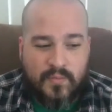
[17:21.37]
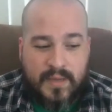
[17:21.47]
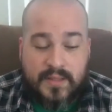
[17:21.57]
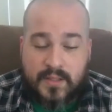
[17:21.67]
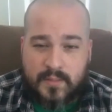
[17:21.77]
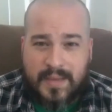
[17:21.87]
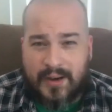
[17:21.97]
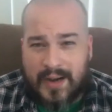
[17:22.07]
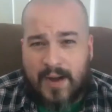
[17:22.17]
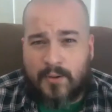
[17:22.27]
made
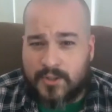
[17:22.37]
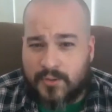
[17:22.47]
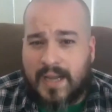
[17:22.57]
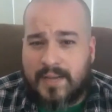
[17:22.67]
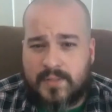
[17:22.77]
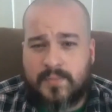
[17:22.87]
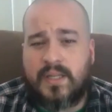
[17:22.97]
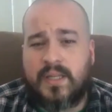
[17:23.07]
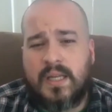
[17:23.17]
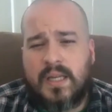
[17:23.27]
about an hour drive to
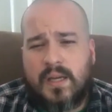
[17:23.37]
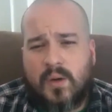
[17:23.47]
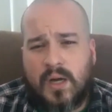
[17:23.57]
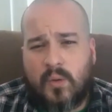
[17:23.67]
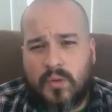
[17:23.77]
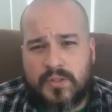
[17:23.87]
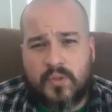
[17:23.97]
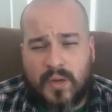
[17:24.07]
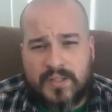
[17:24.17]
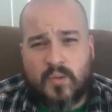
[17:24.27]
me once or
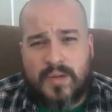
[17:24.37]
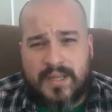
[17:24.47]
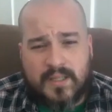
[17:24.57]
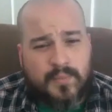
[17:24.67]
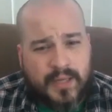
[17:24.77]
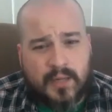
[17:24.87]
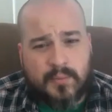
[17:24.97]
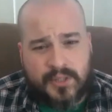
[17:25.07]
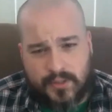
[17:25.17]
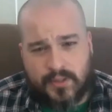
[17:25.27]
twice a week to pick
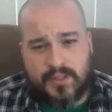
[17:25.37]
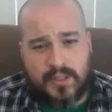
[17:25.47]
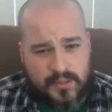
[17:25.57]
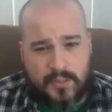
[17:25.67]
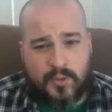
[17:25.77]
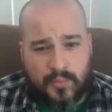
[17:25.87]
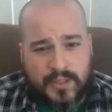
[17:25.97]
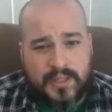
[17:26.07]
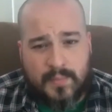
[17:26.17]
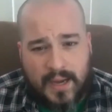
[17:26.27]
up shields as I was able to
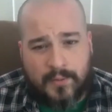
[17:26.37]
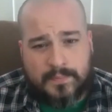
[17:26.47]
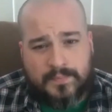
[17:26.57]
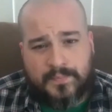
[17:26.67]
print them out.